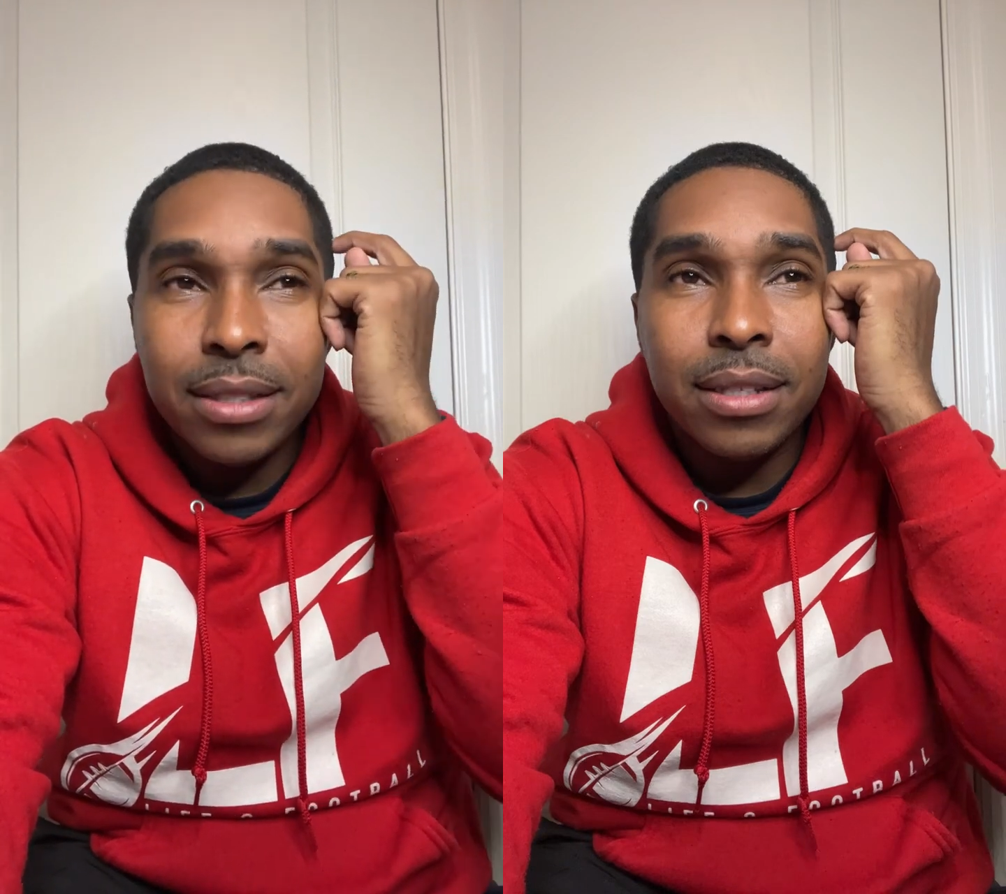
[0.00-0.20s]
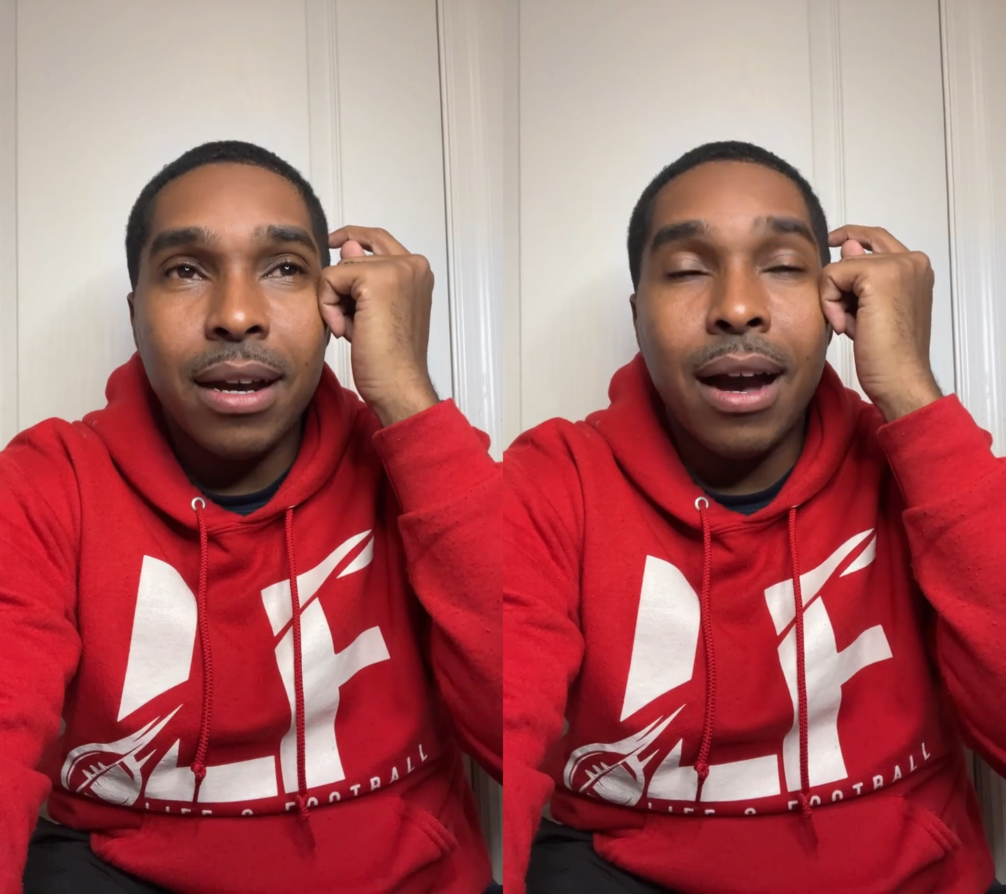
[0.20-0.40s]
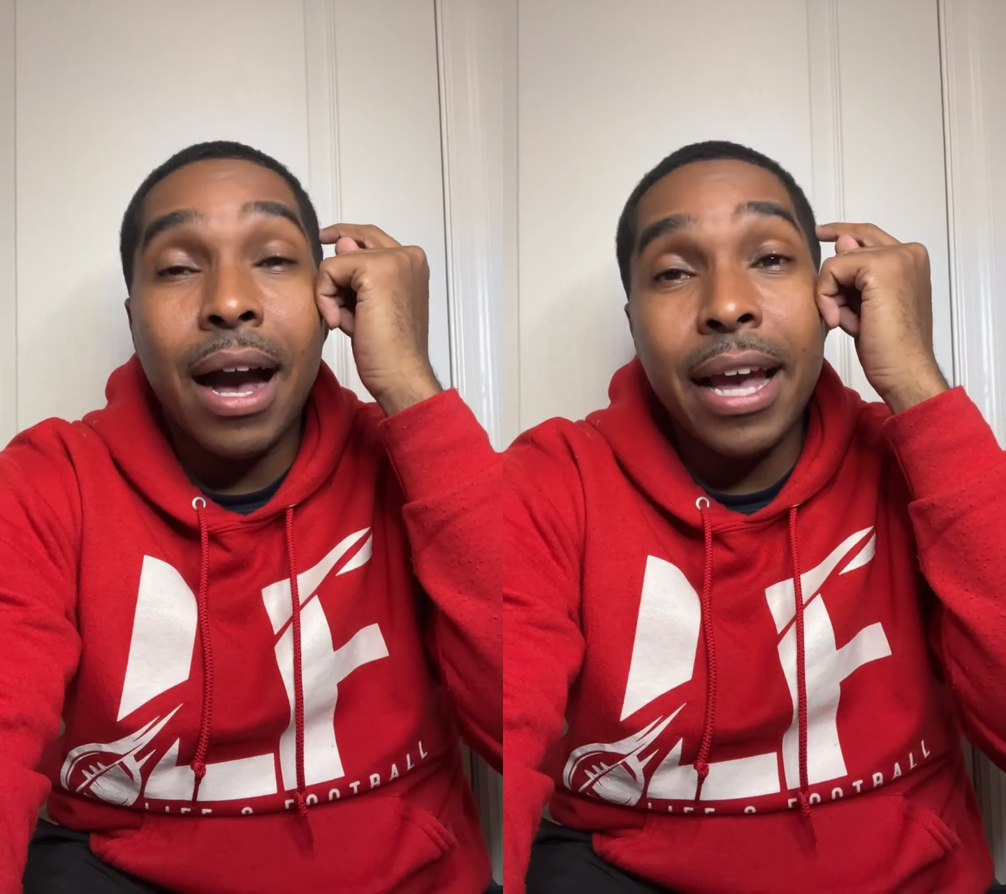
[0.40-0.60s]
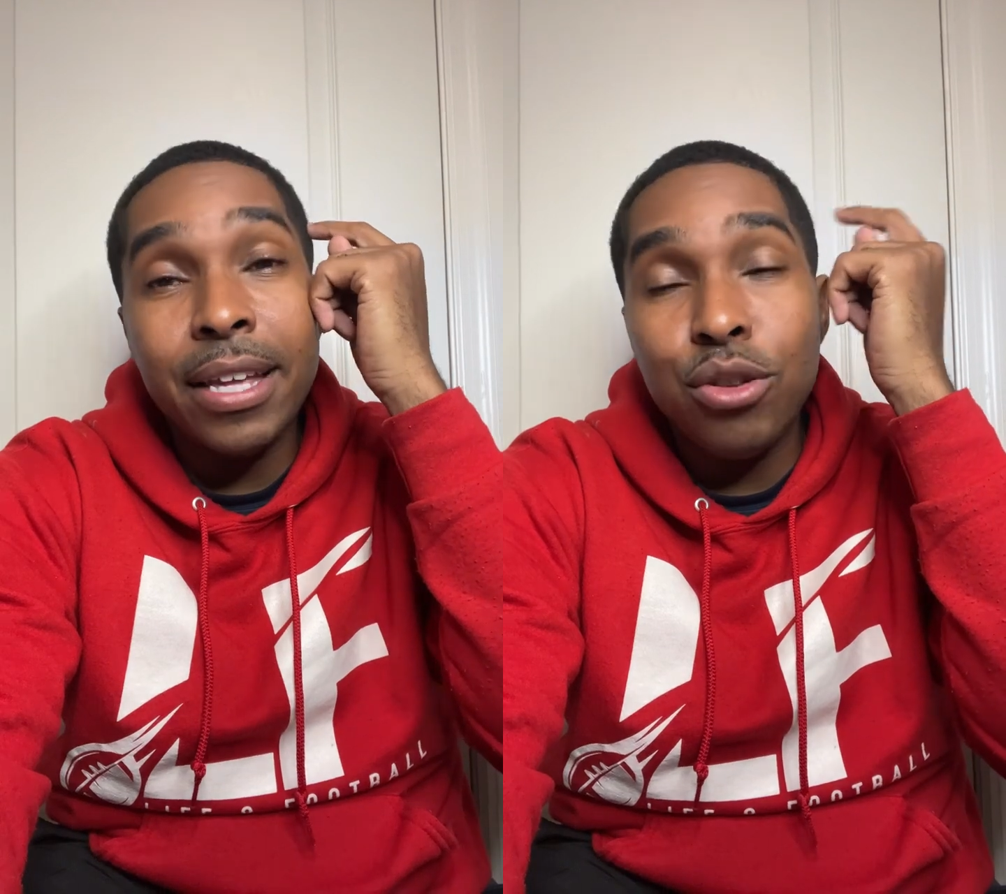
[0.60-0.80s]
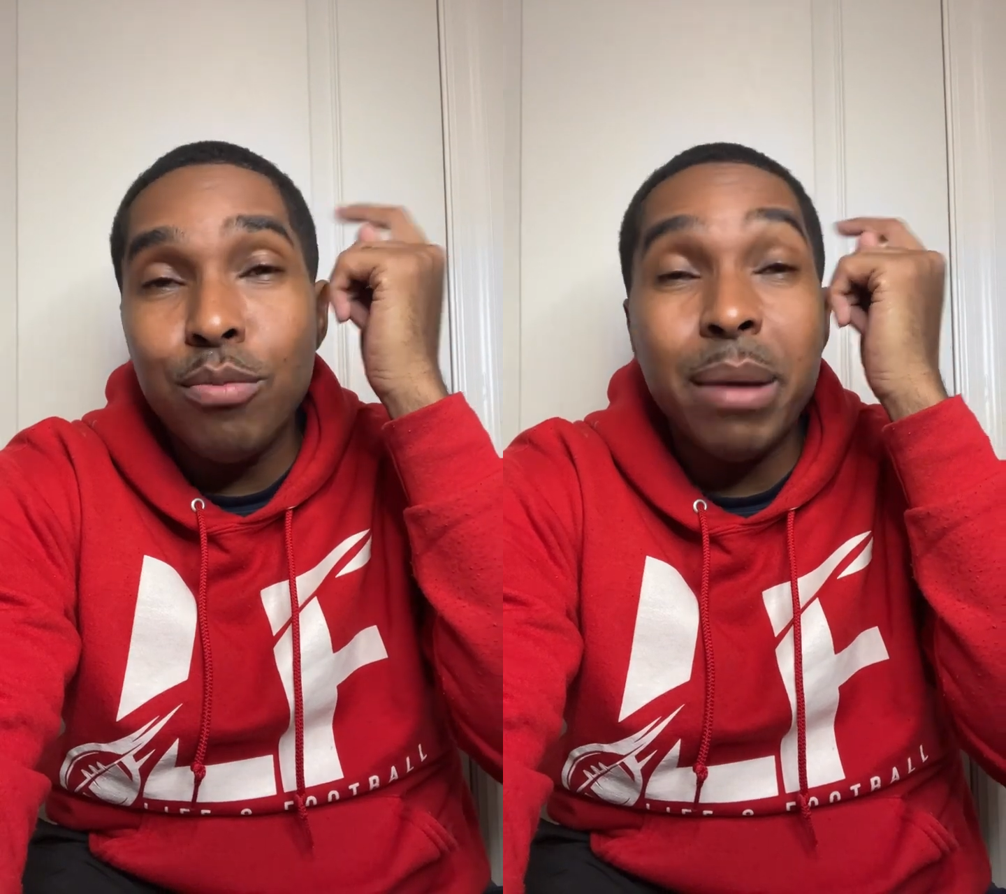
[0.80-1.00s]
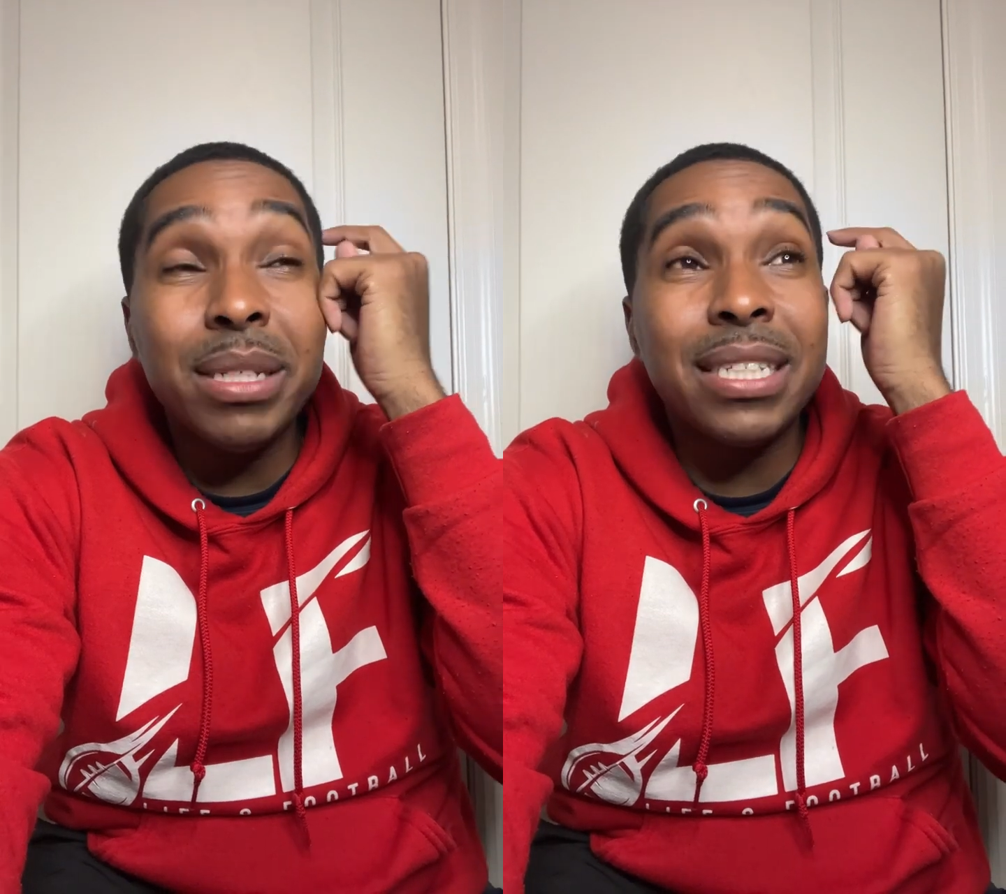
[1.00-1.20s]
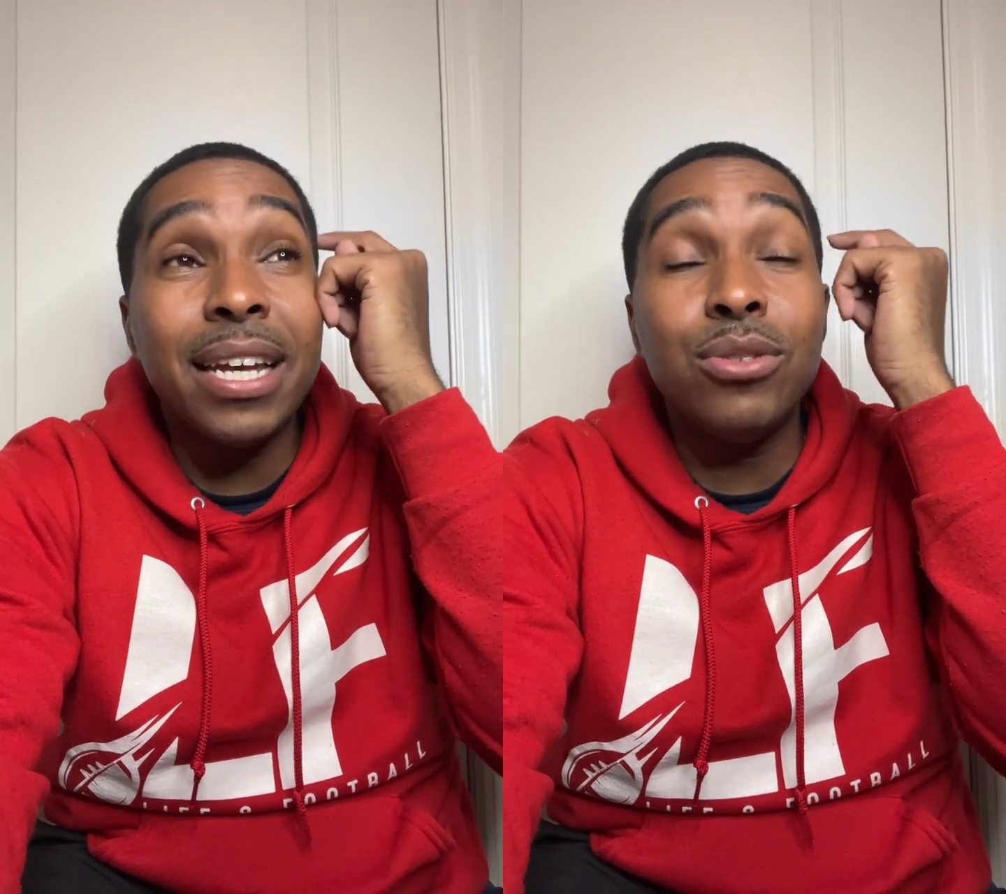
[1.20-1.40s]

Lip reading: All right. You may be saying